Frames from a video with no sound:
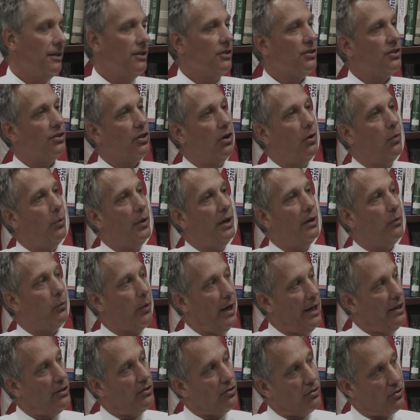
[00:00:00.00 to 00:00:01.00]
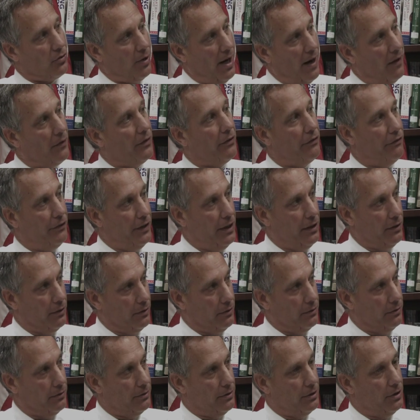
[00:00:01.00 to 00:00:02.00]
So when rangers are out in the
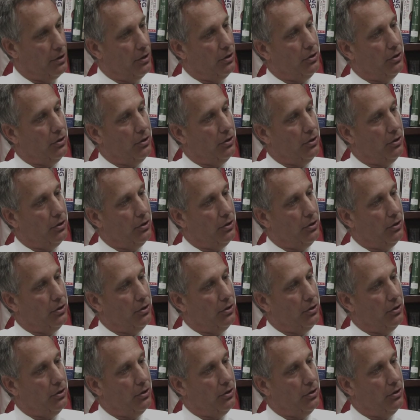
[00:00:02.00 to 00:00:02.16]
field,